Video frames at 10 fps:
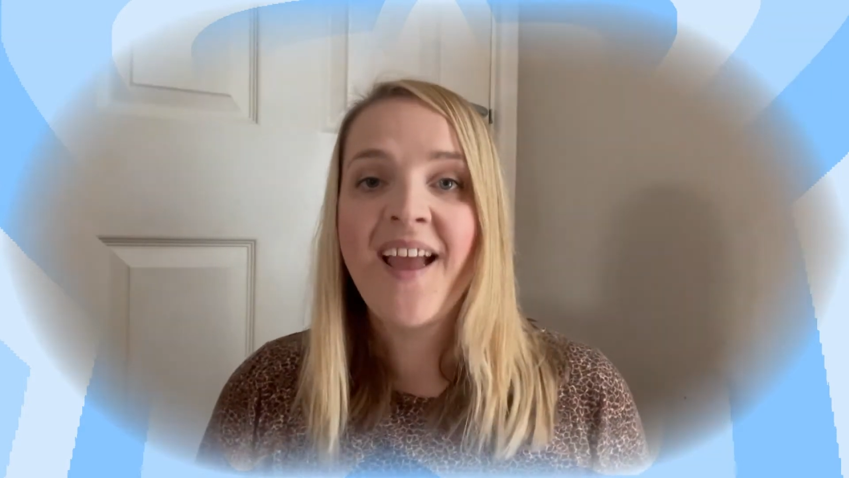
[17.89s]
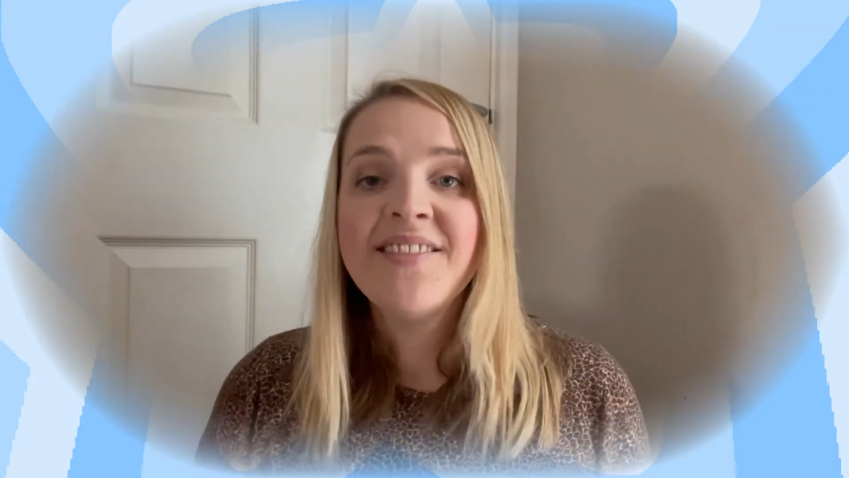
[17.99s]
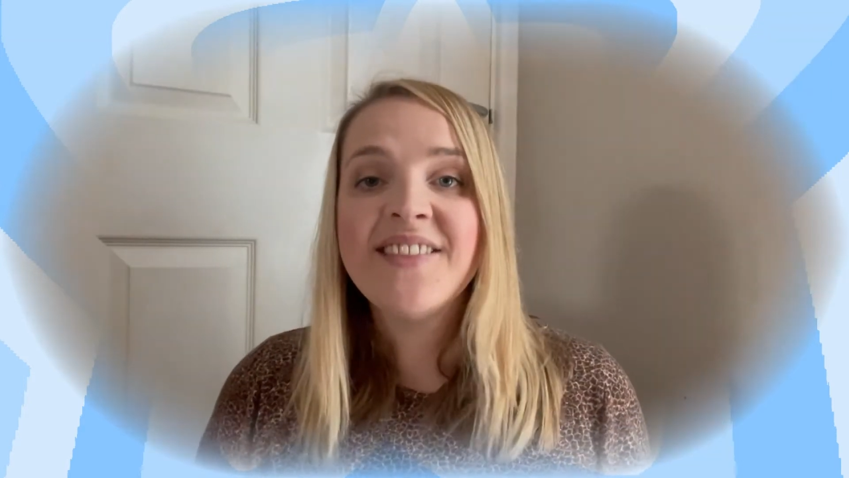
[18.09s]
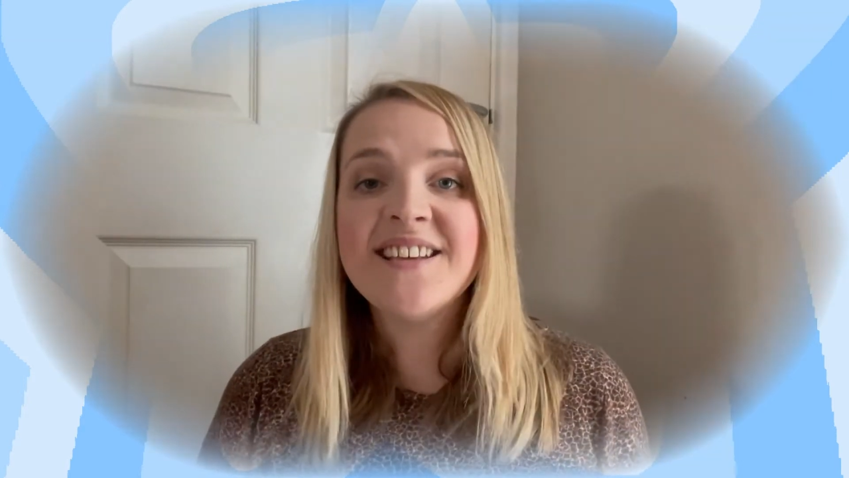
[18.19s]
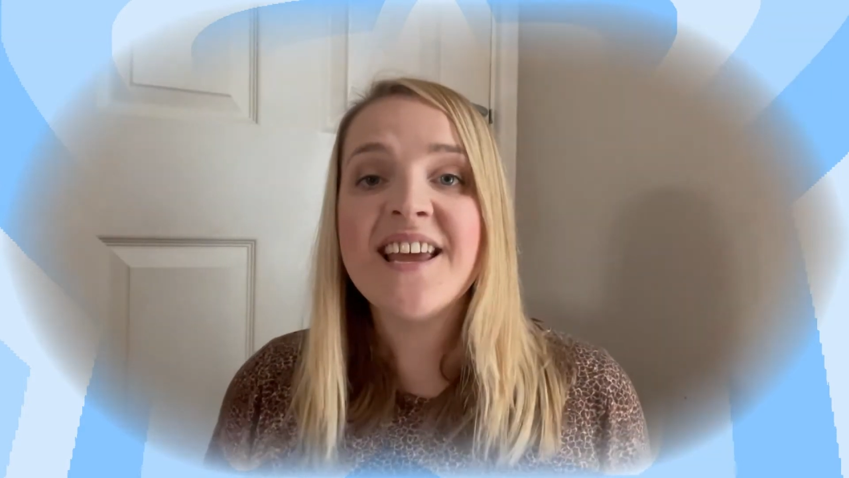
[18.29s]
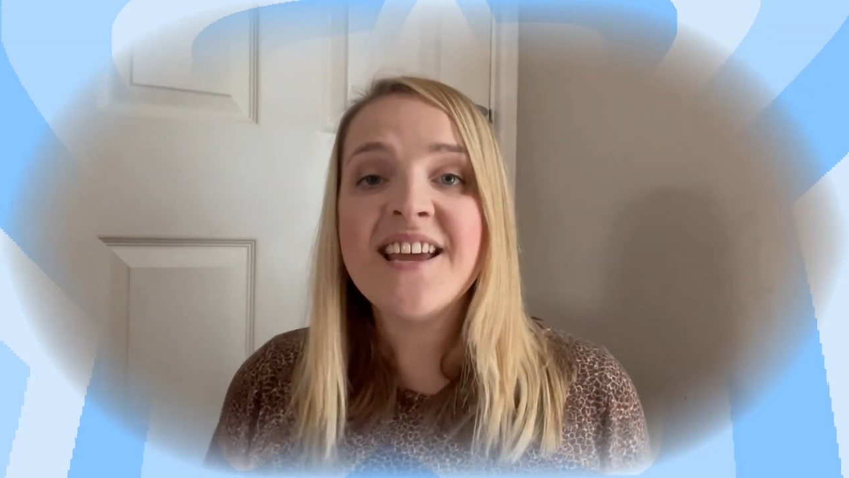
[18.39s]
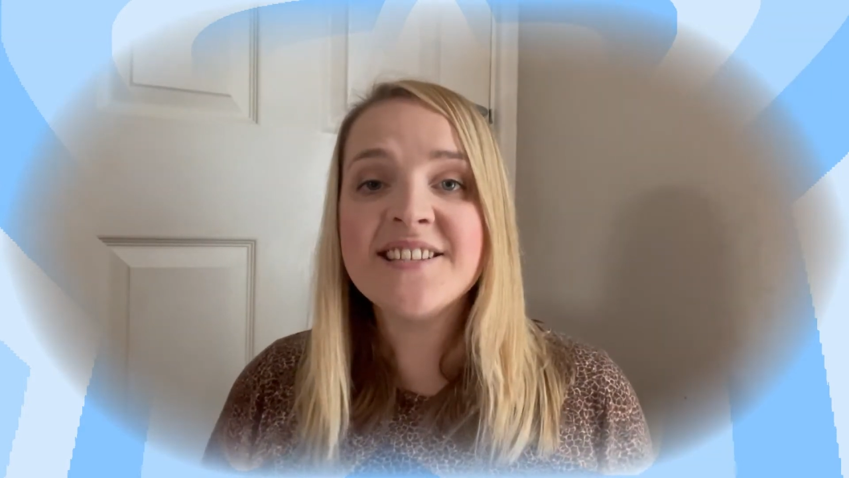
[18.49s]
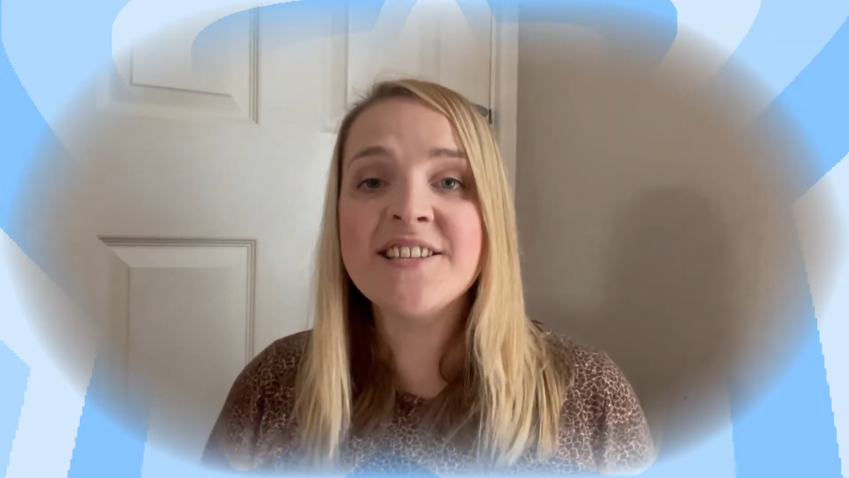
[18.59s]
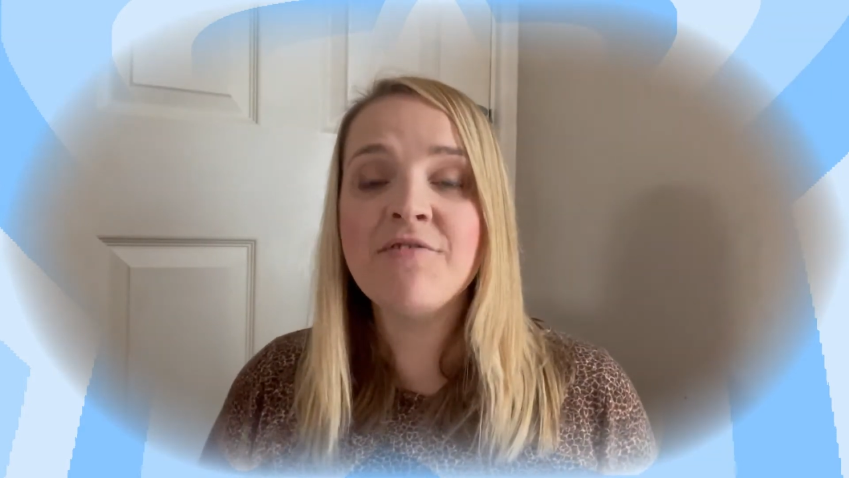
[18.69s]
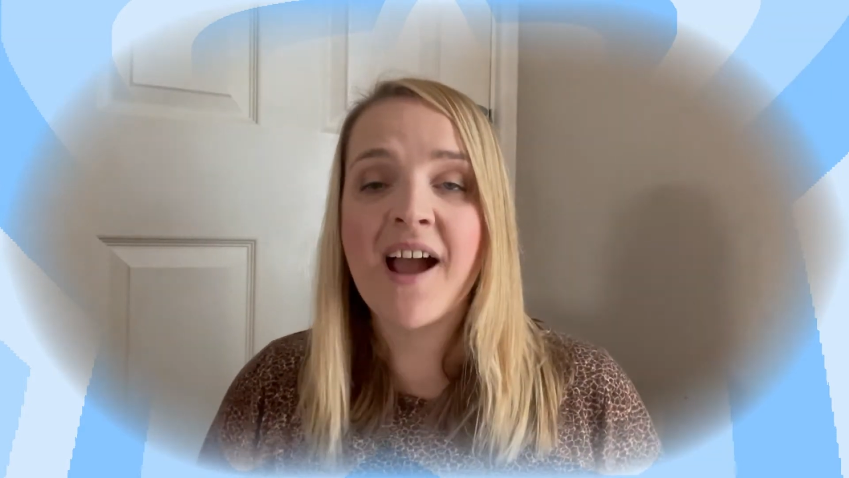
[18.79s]
These
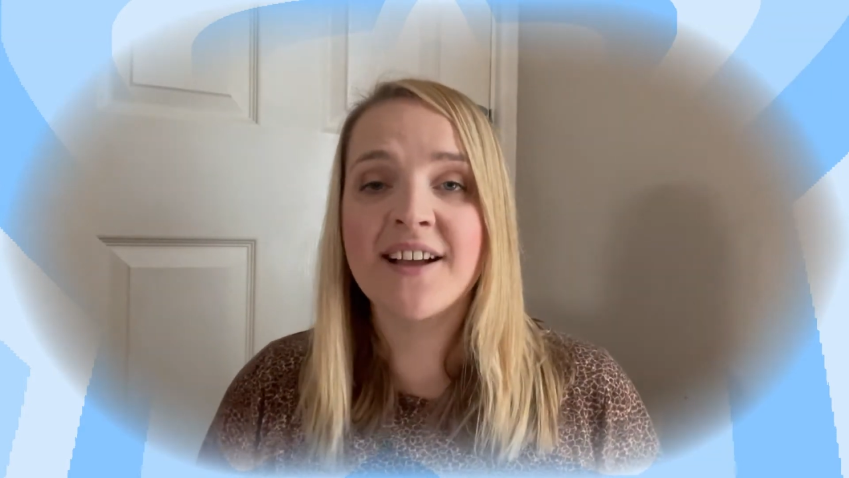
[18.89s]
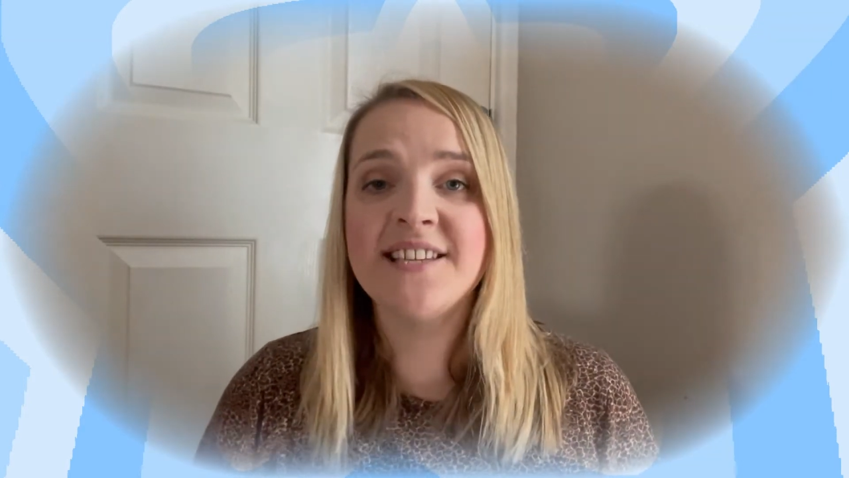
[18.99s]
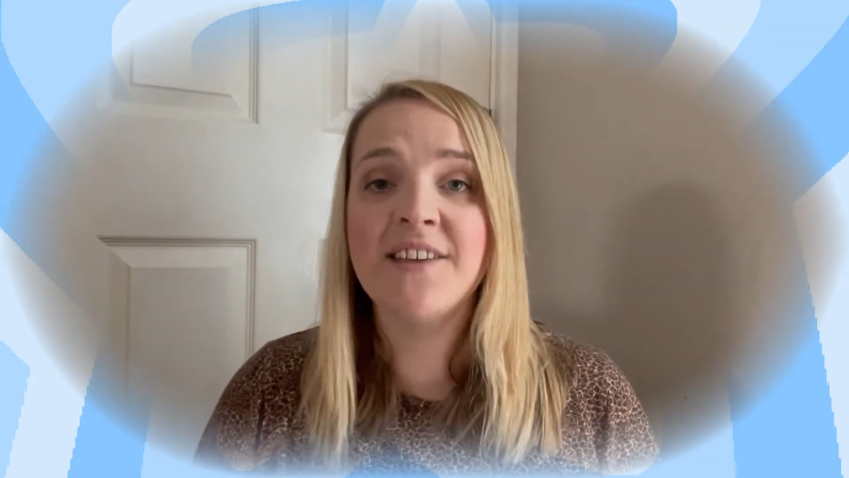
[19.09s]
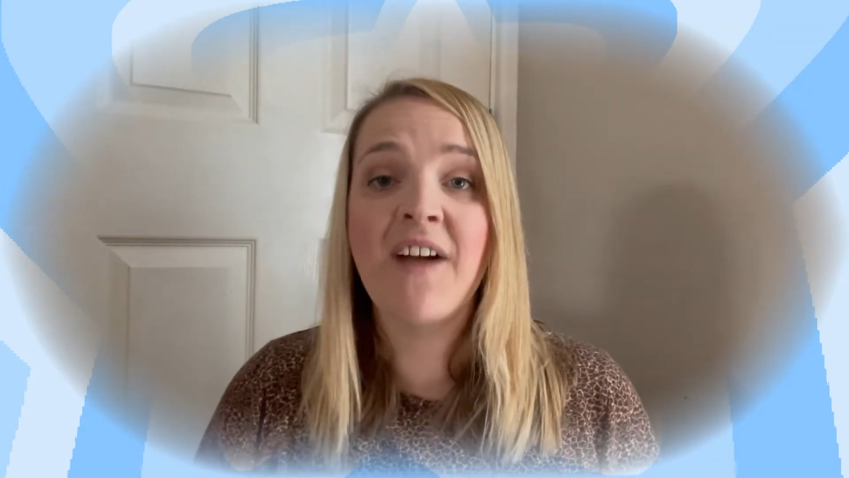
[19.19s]
interactive